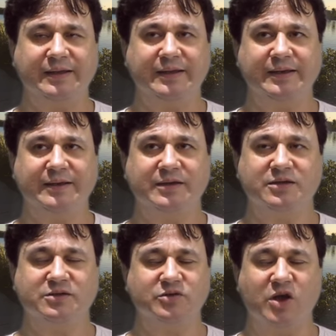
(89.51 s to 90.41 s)

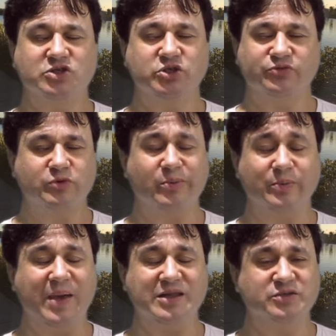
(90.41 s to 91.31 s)
uh, I should have probably
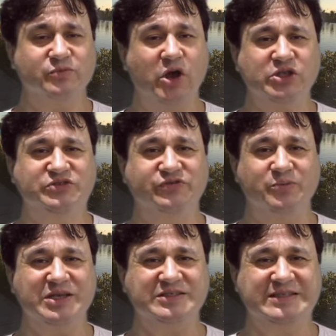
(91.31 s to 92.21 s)
made some notes
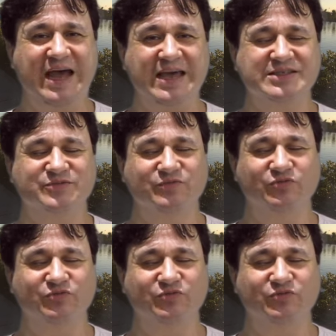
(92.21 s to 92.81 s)
from yesterday's